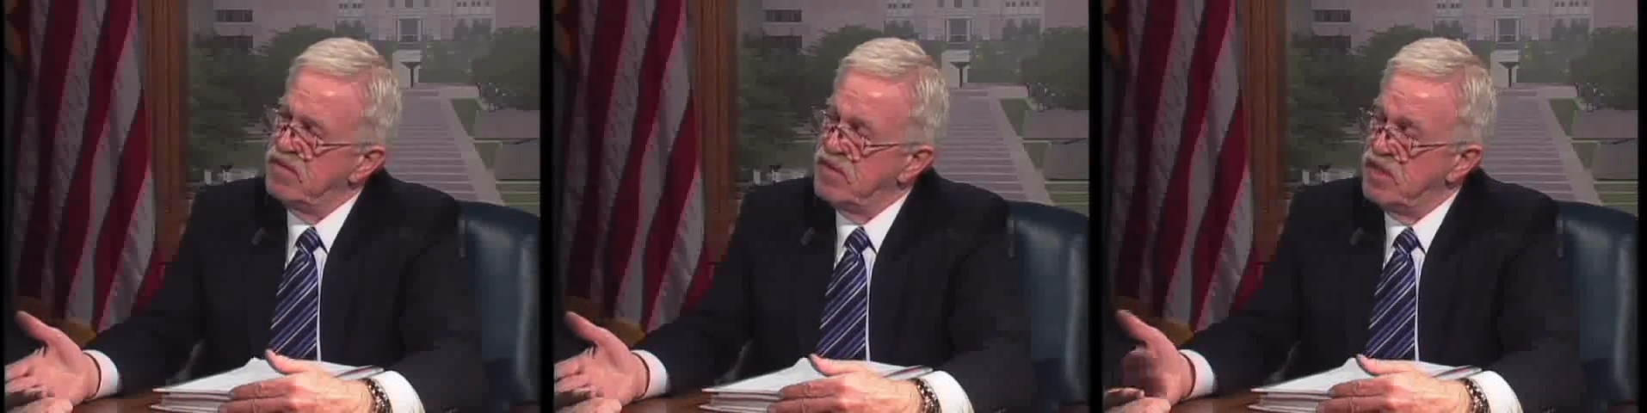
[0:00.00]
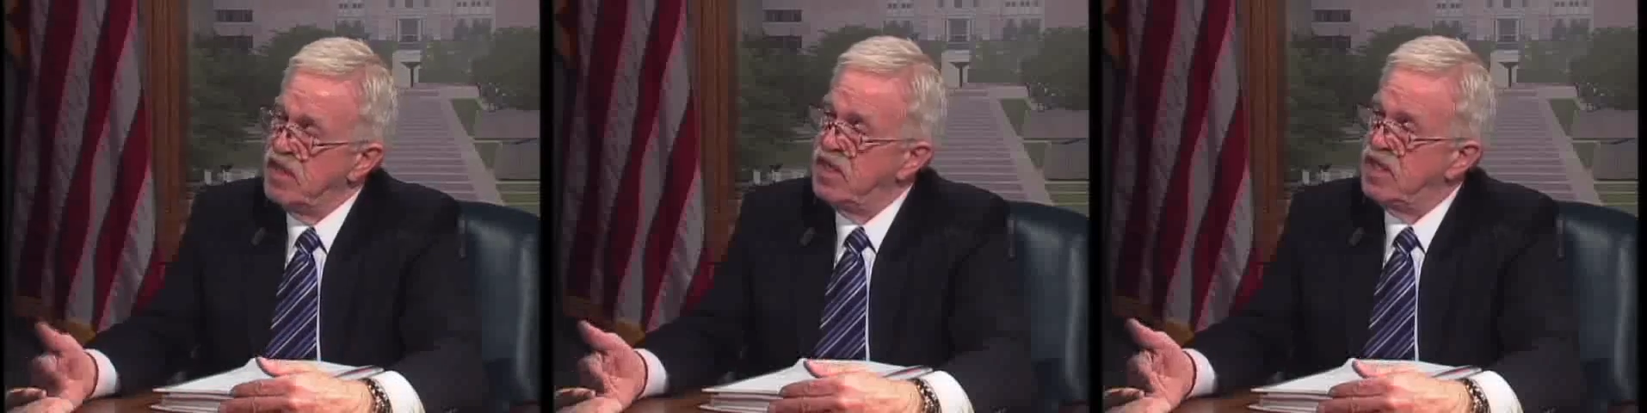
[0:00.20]

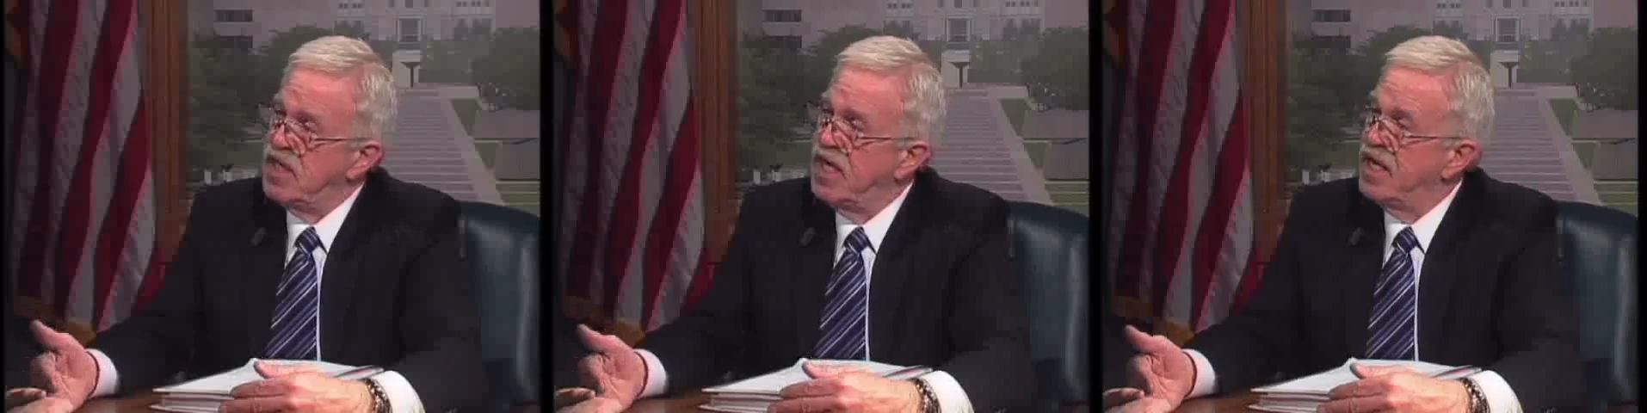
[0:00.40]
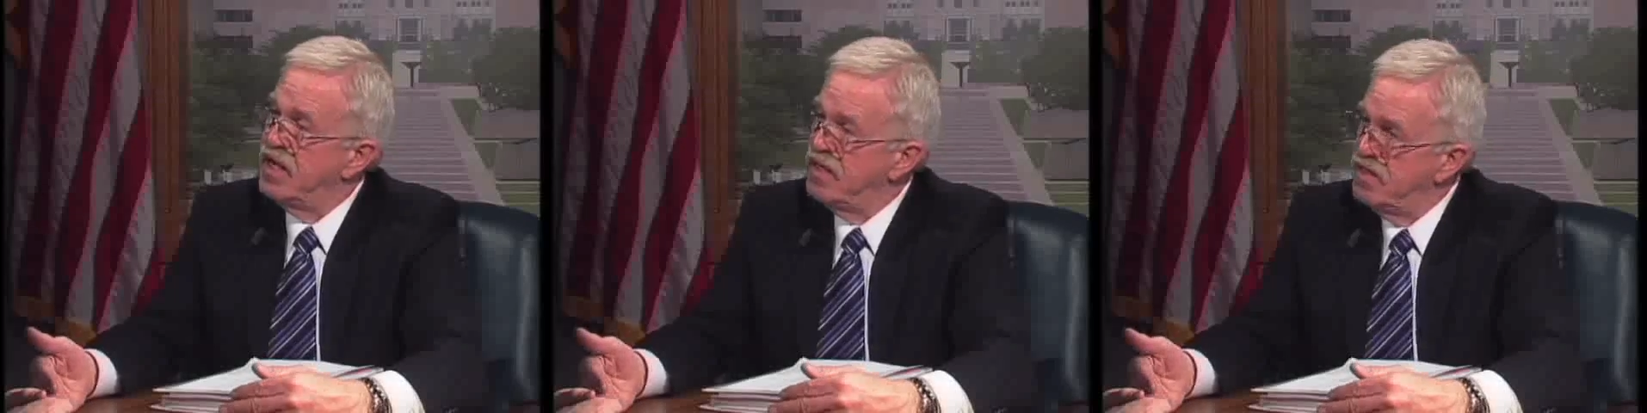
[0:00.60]

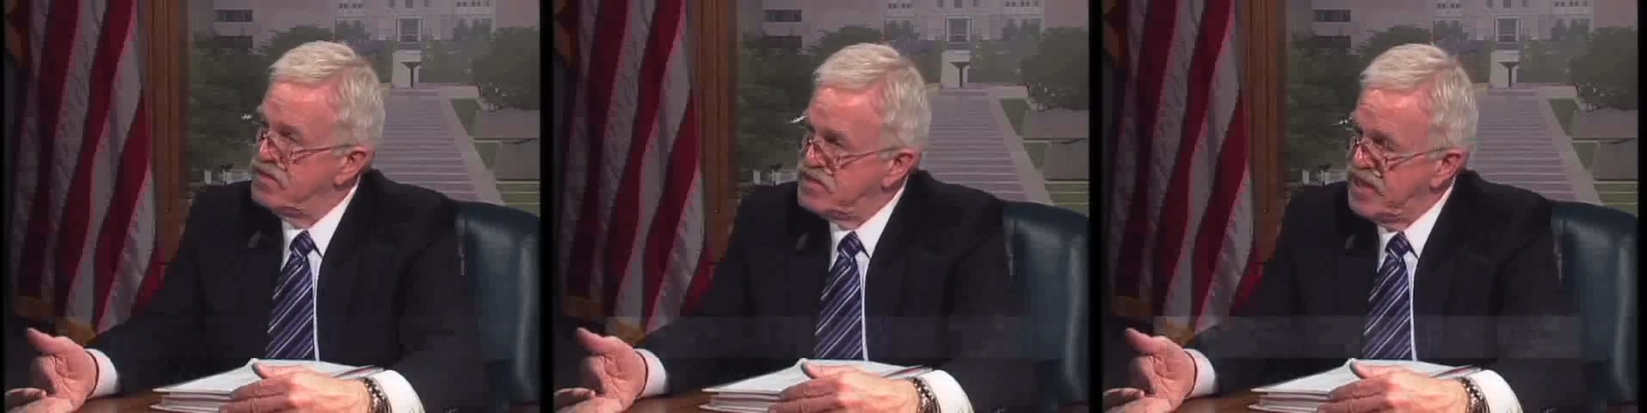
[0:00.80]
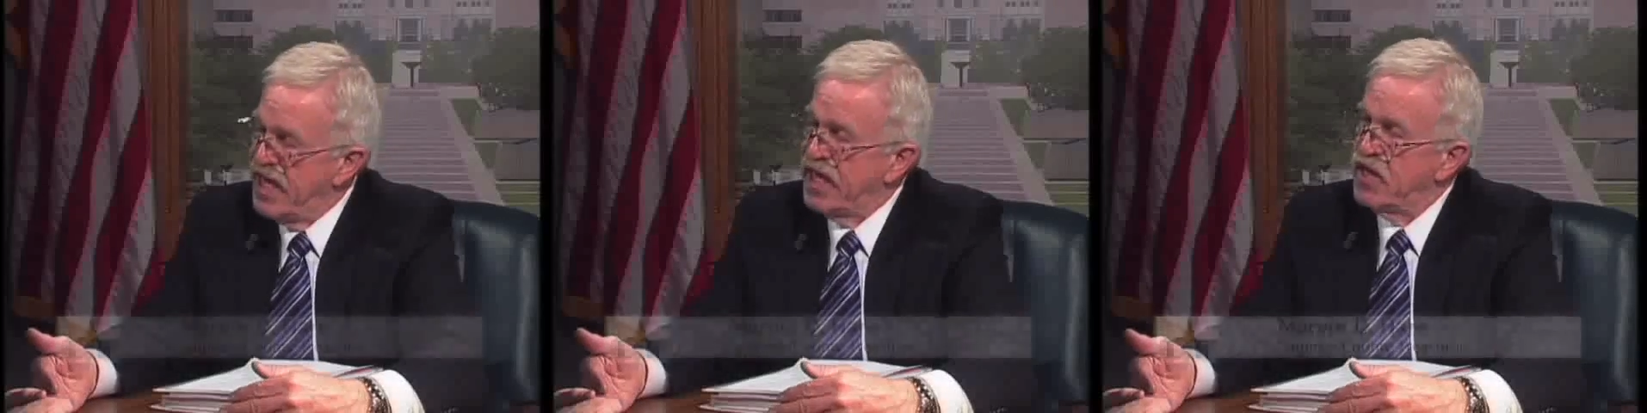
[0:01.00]
DDA,
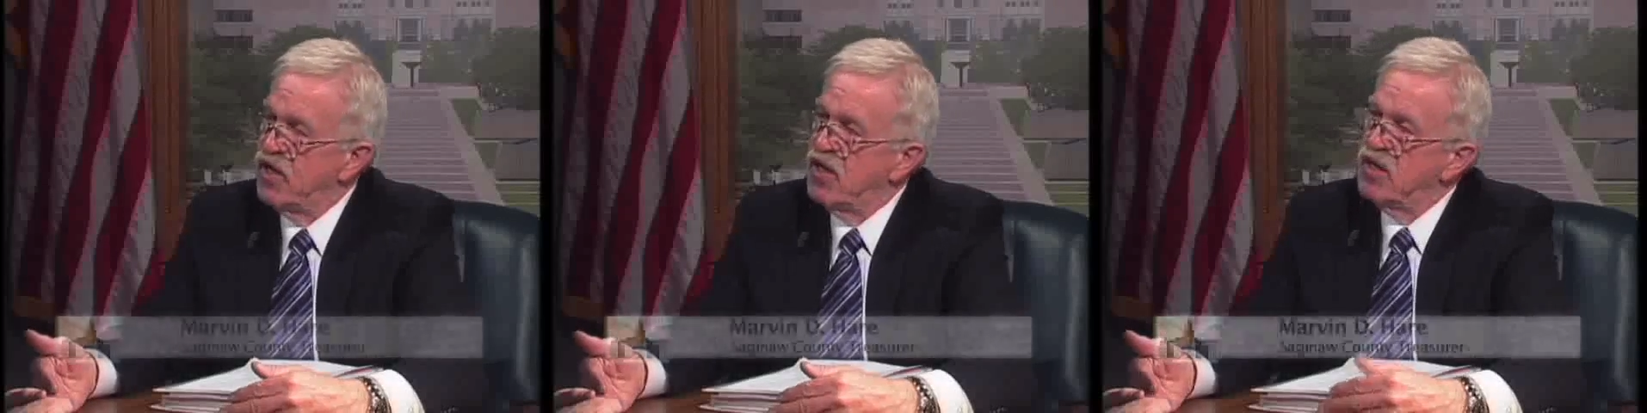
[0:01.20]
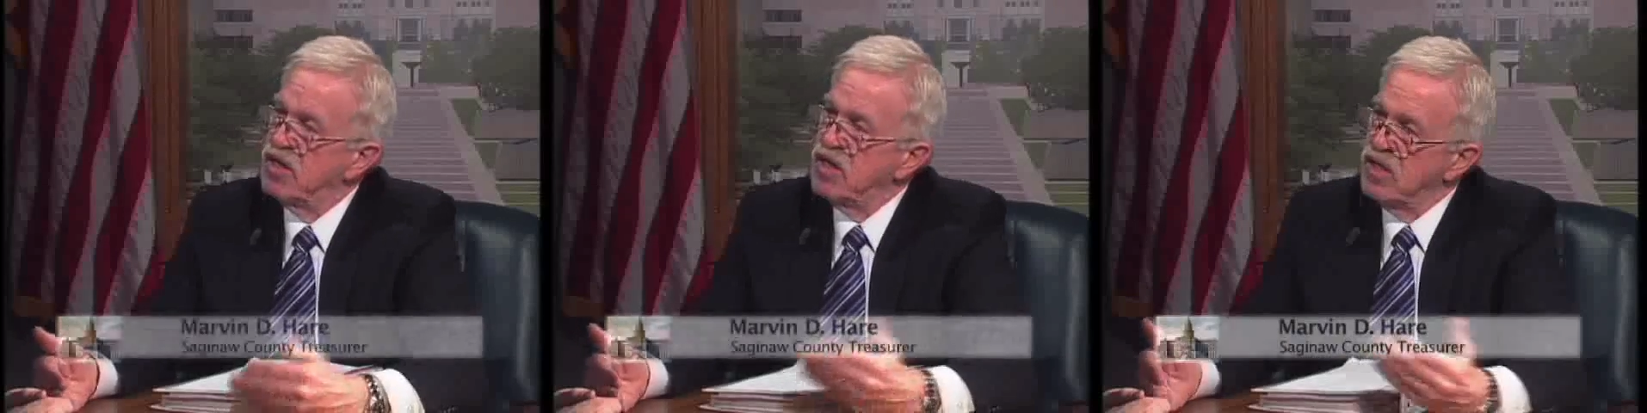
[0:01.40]

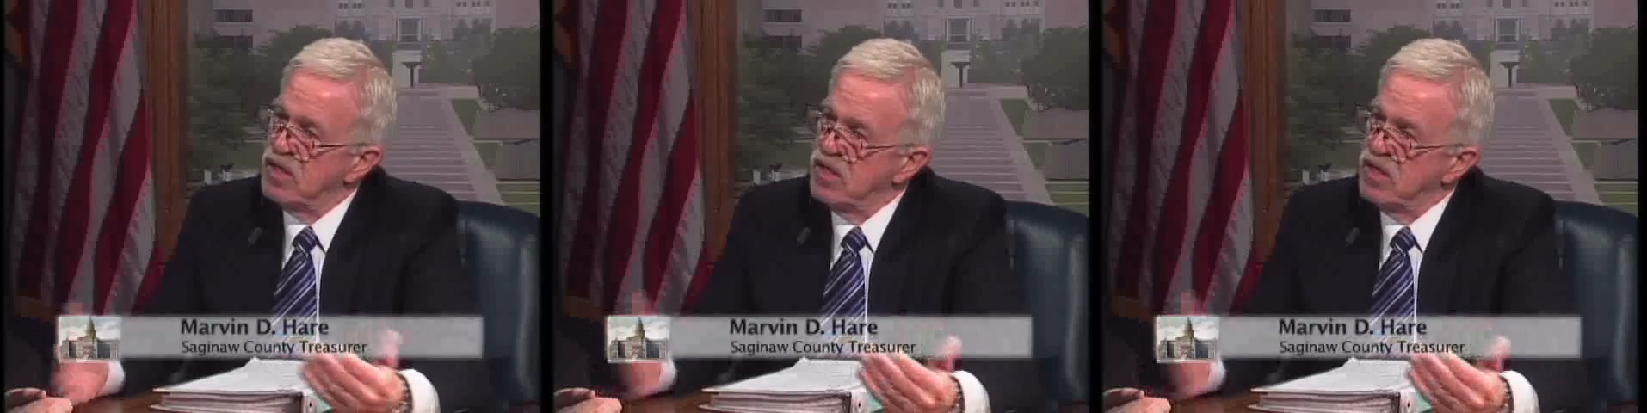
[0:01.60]
Saginaw,